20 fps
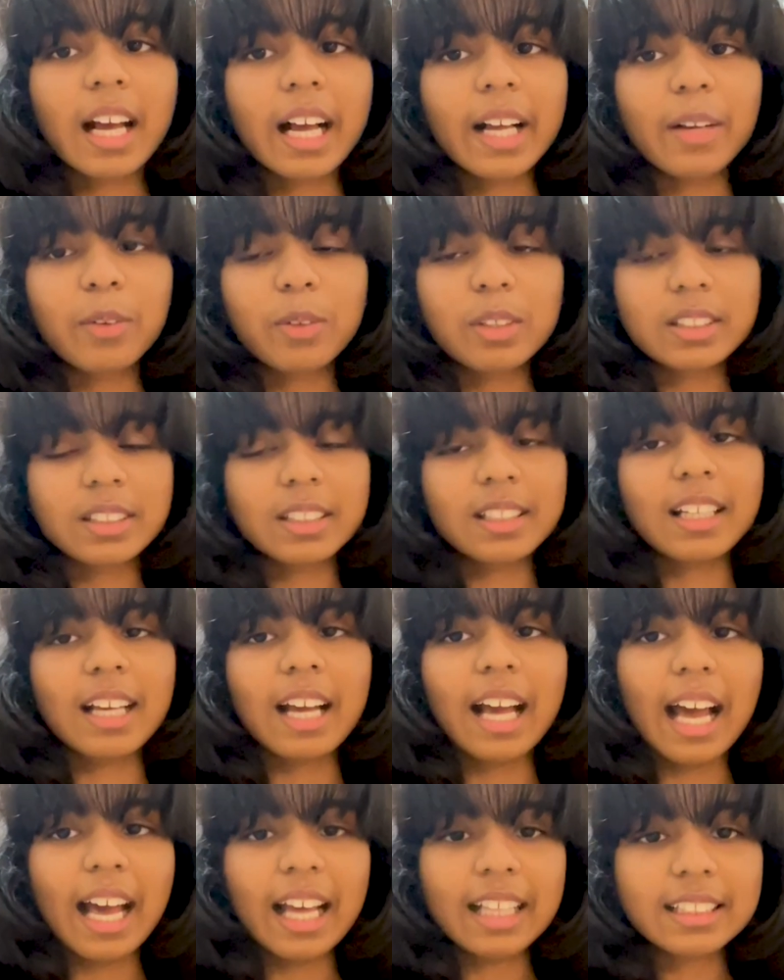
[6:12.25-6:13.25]
I was in
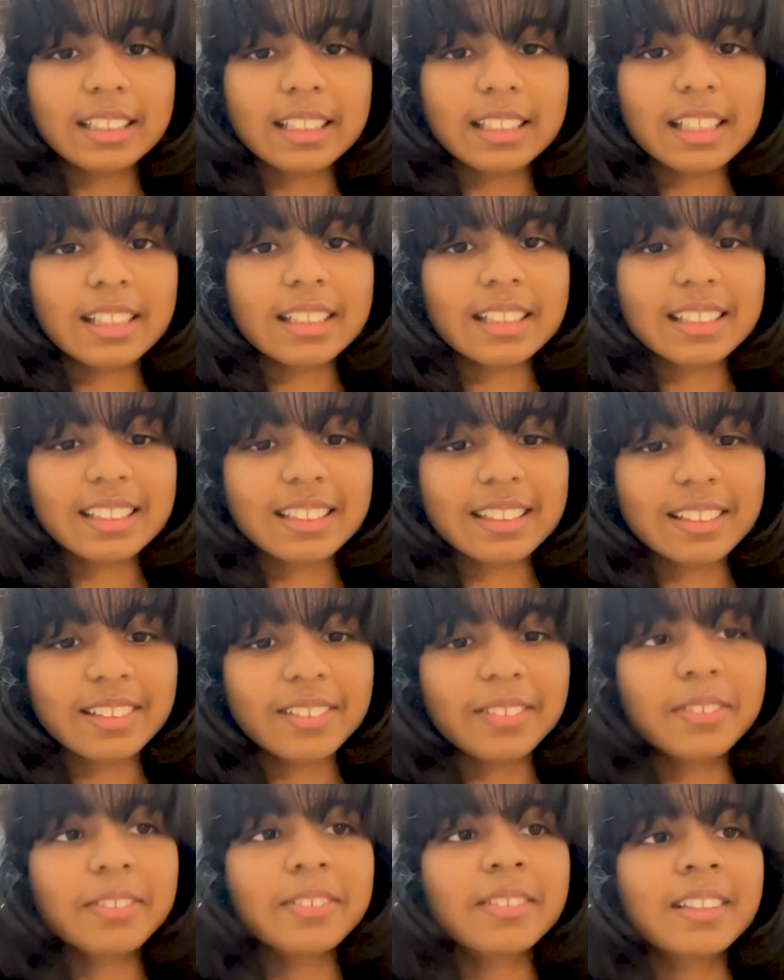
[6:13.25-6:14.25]
ads and
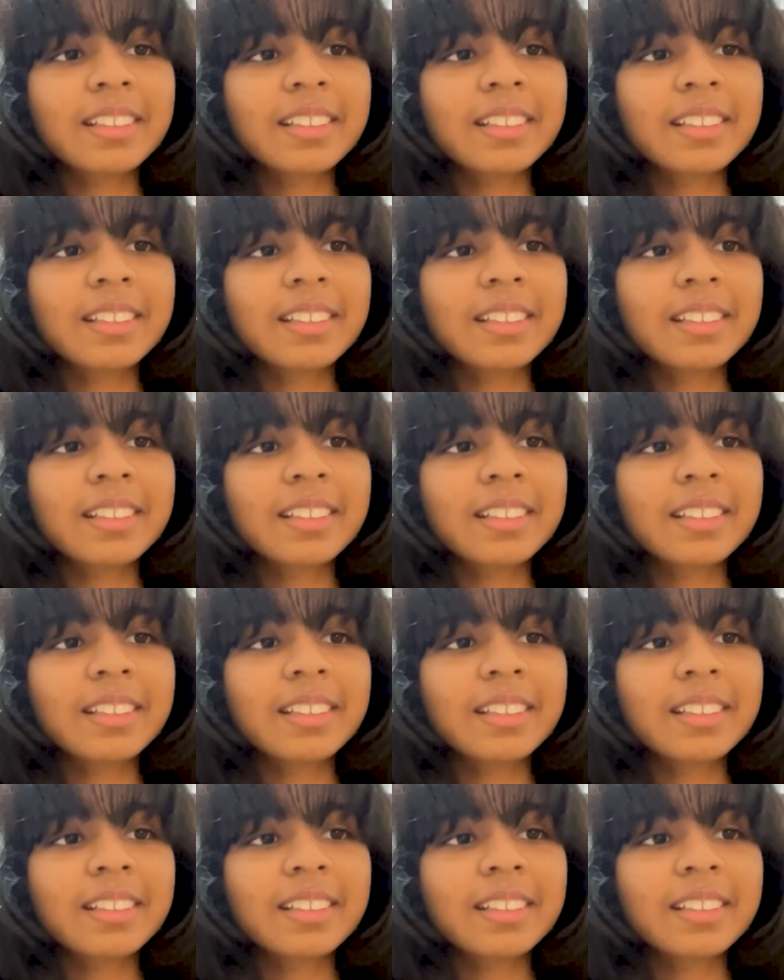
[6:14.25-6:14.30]
stuff.